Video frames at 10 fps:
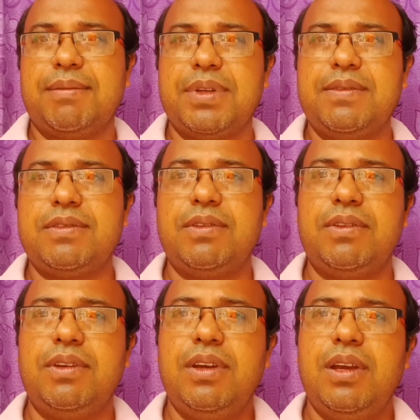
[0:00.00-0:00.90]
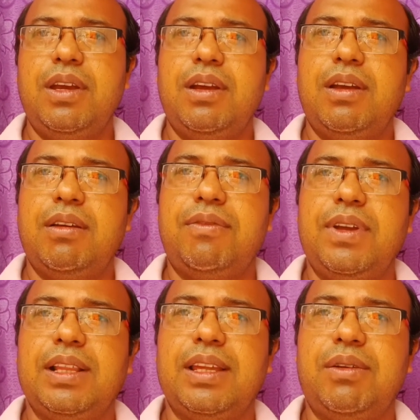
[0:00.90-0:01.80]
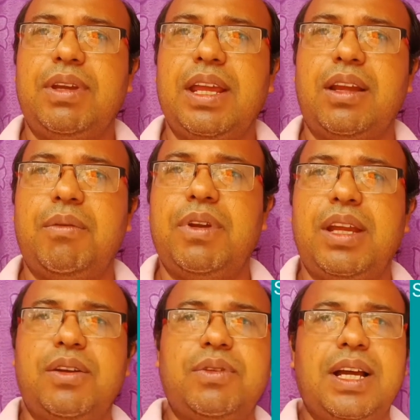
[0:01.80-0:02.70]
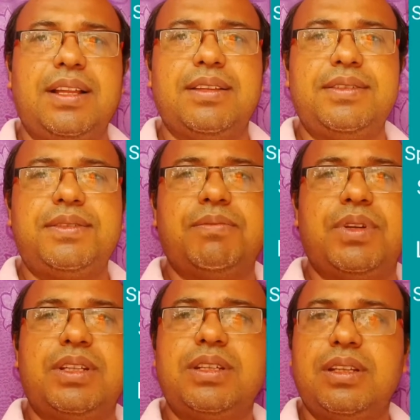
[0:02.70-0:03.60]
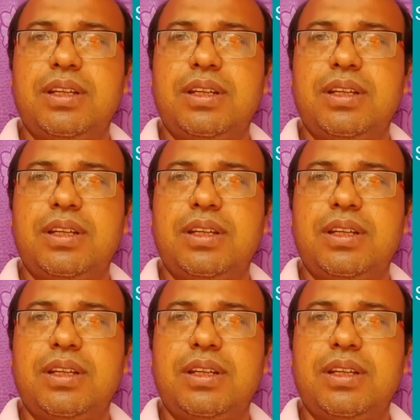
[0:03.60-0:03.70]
Sometimes we feel that we can communicate with others, but